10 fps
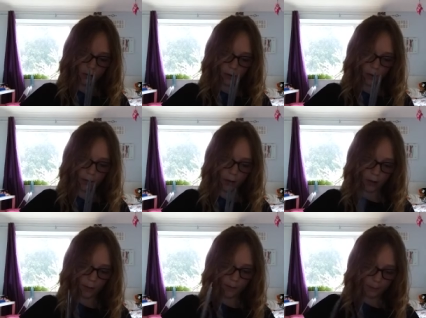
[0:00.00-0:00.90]
just going to
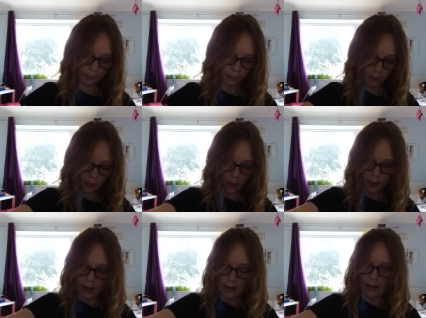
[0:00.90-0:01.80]

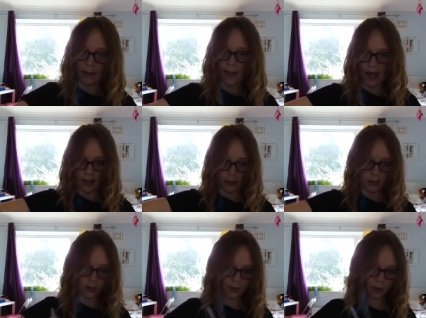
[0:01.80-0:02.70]
put, then you're
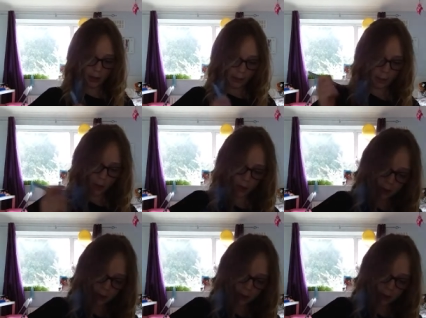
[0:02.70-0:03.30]
just going to put